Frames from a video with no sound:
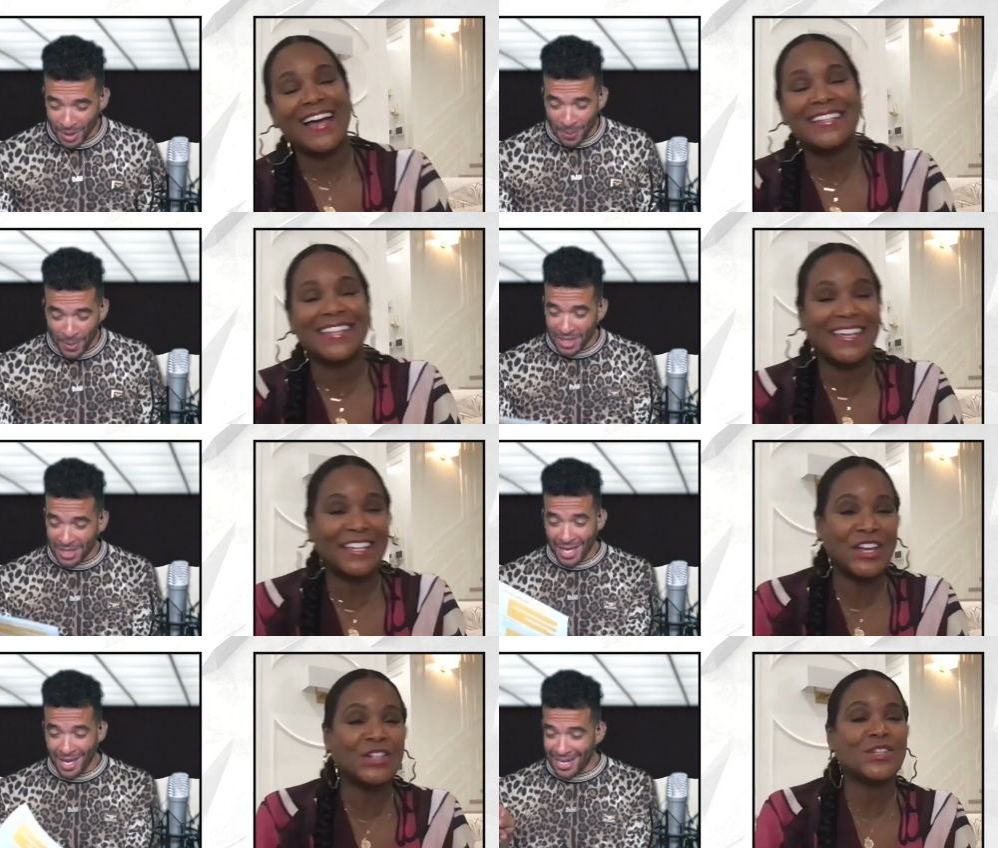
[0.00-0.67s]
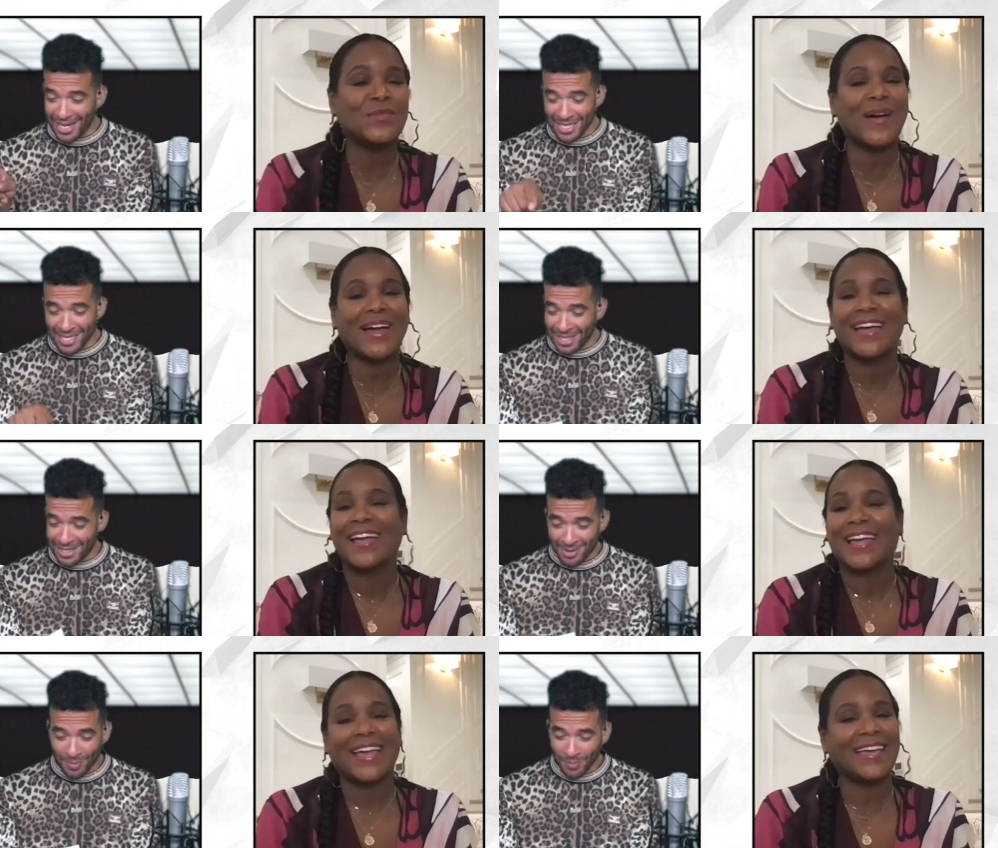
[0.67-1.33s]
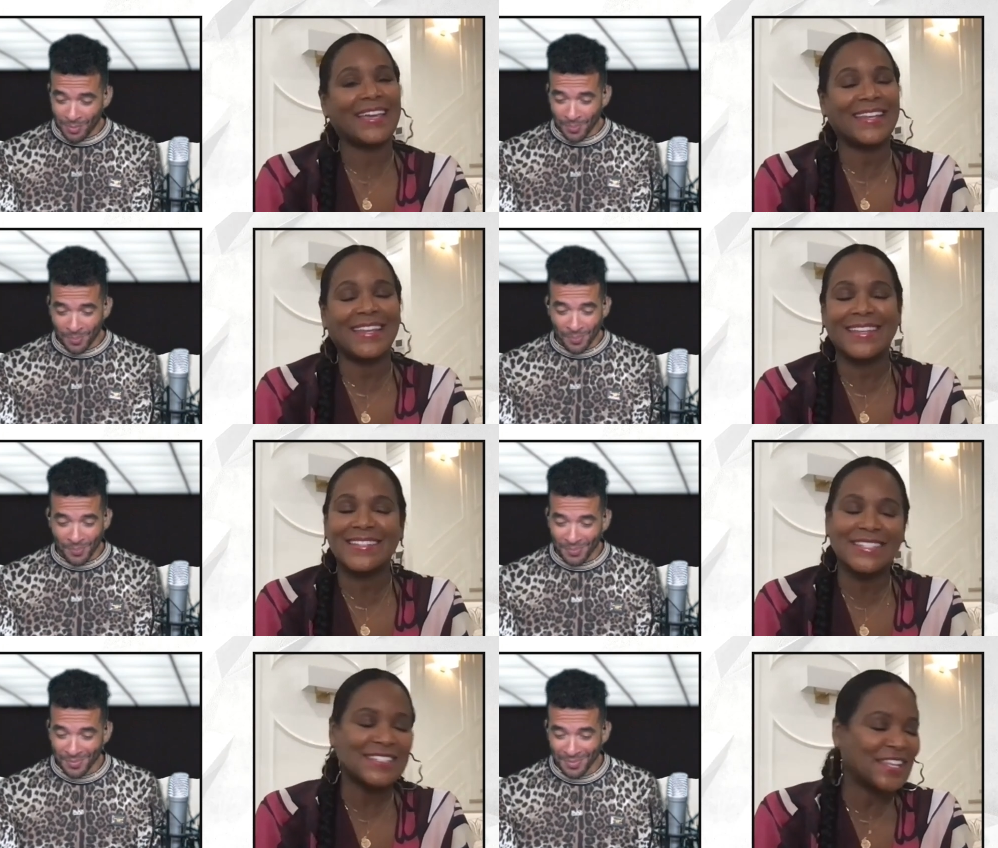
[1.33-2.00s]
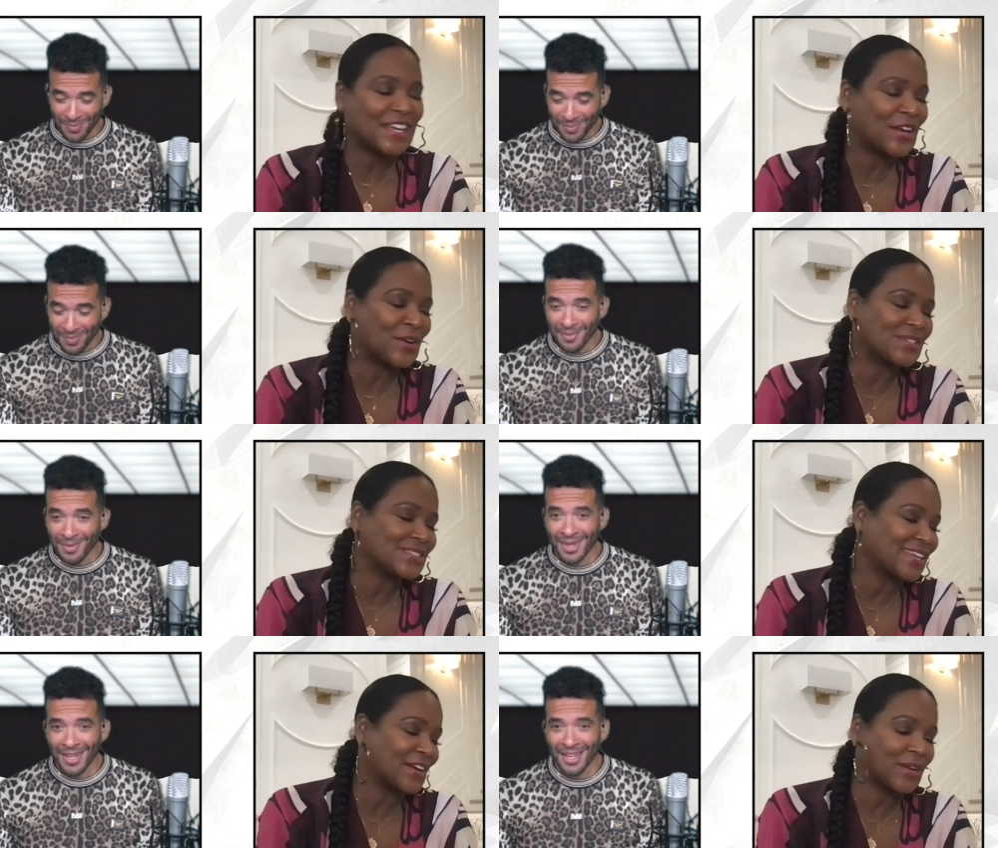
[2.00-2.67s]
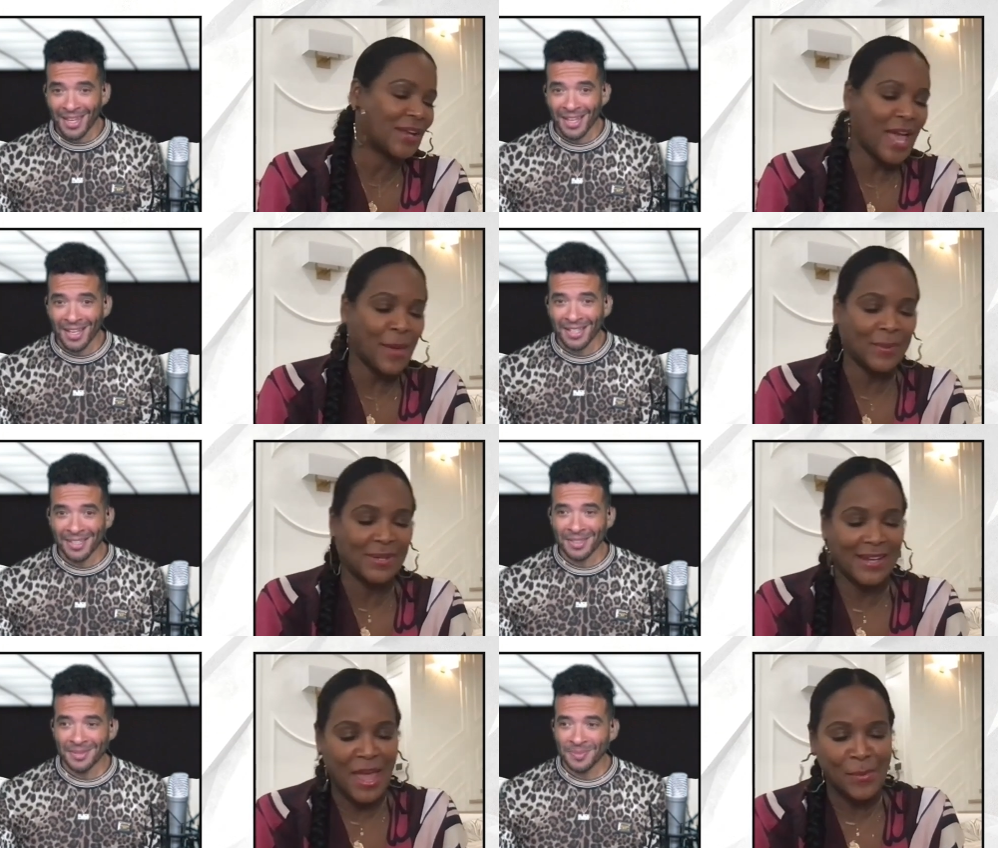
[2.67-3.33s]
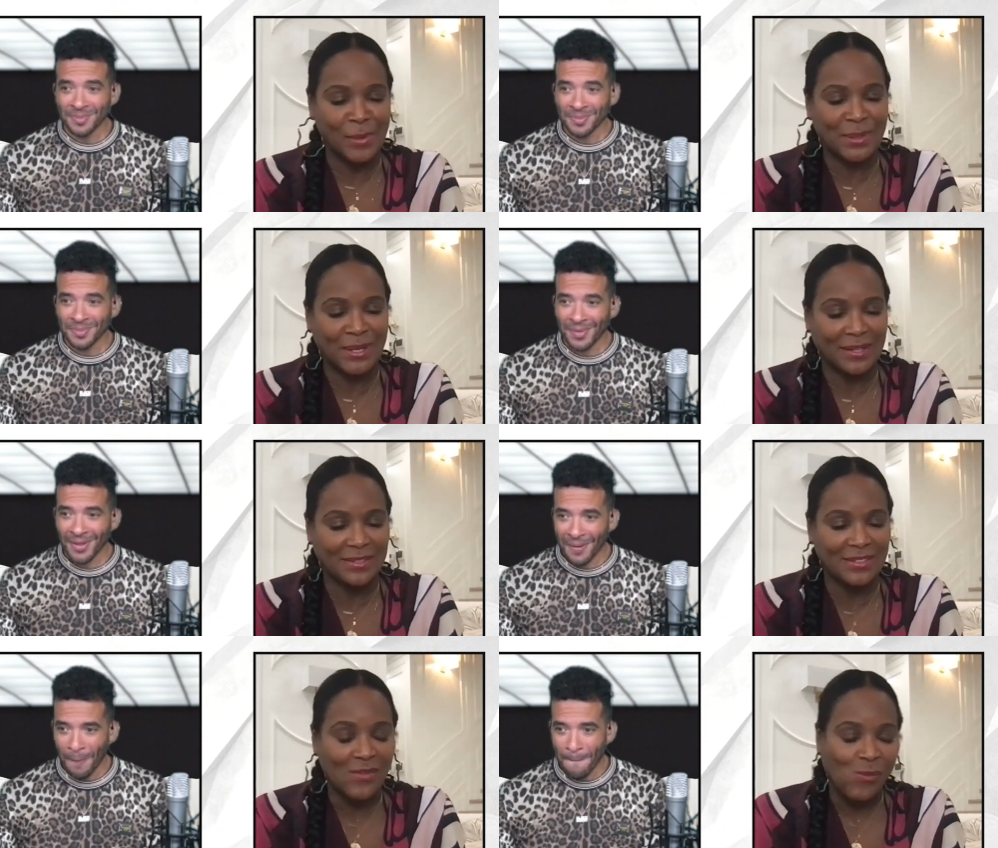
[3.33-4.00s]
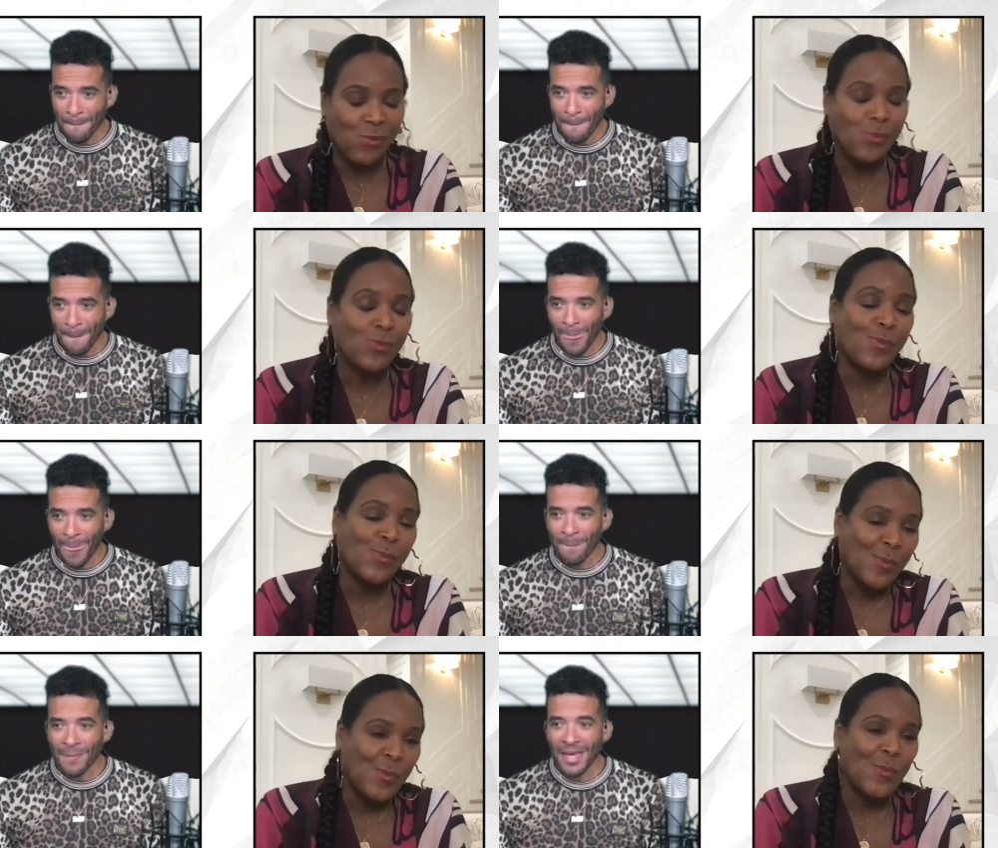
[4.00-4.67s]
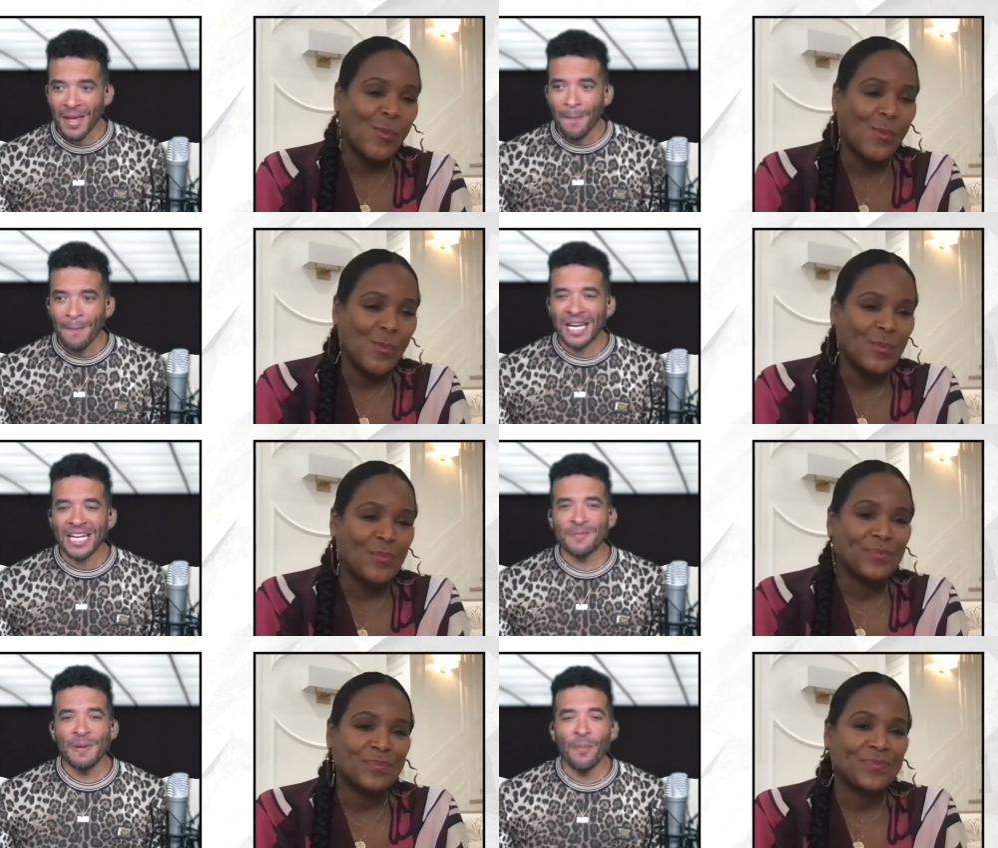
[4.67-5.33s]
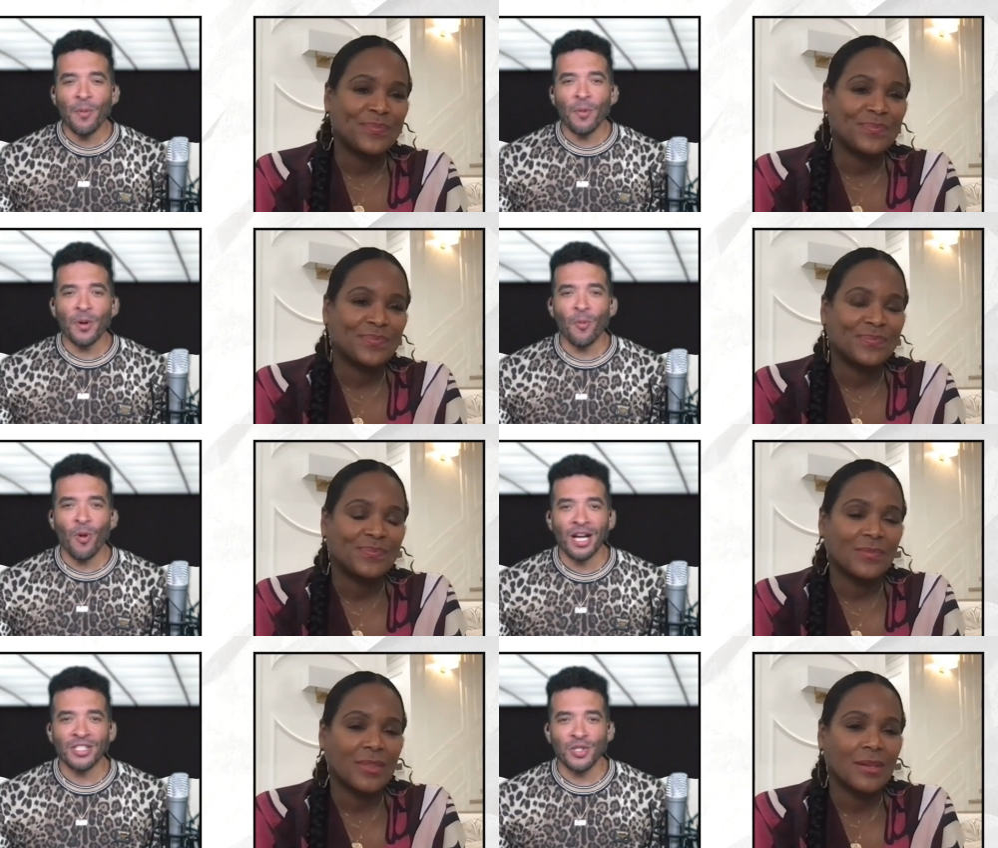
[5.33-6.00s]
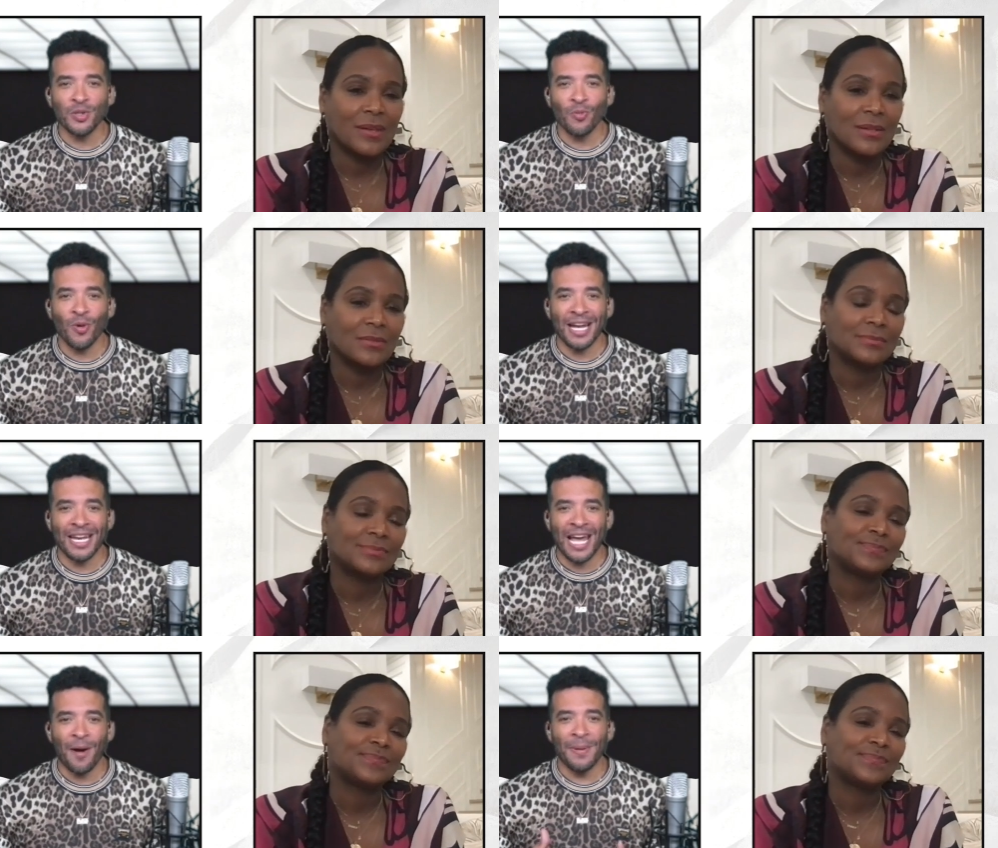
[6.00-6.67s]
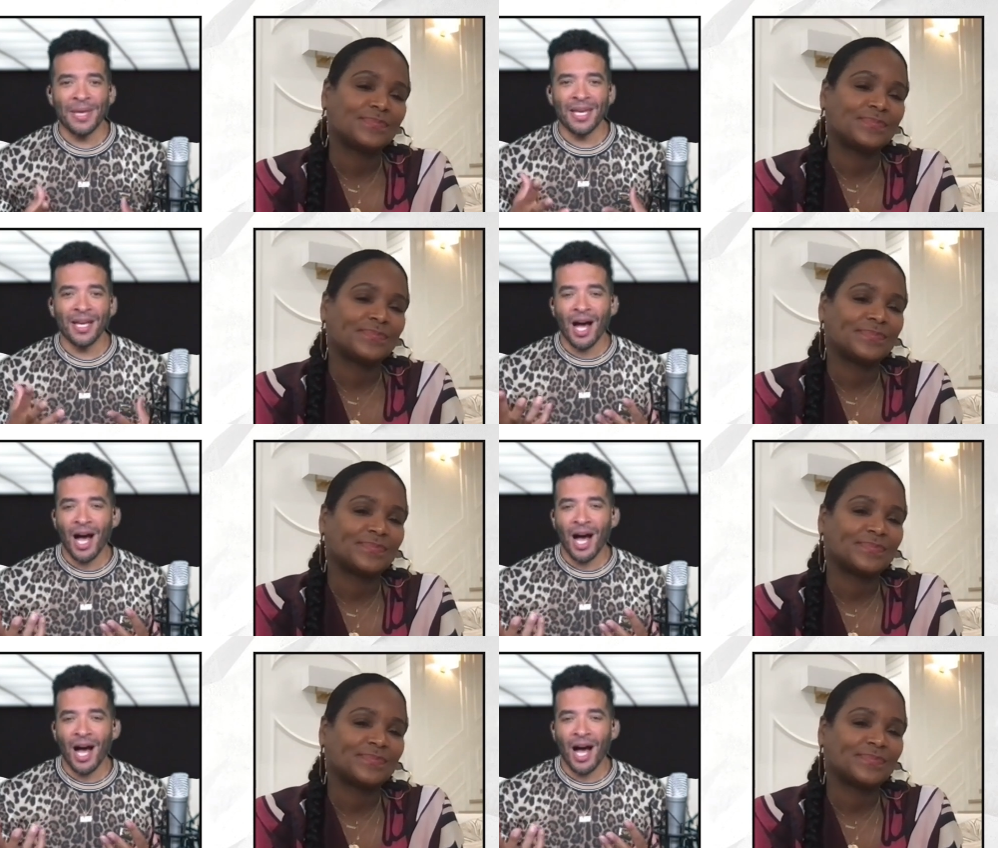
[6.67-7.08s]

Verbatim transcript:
Speaker 1: what the book said. My,
Speaker 2: it is. It's there. It's there. It happened. It happened. Yes.
Speaker 1: Because people would watch you right now being